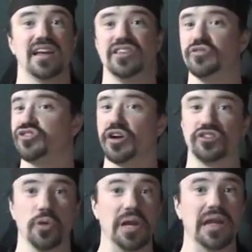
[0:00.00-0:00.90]
You
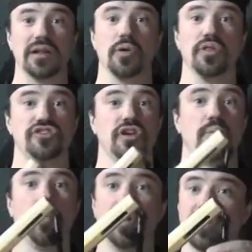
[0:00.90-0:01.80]
start doing it, and all of a
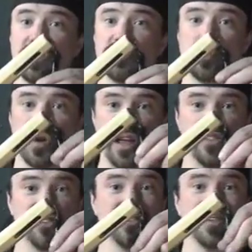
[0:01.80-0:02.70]
sudden one of these
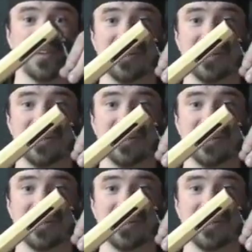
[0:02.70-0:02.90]
breaks,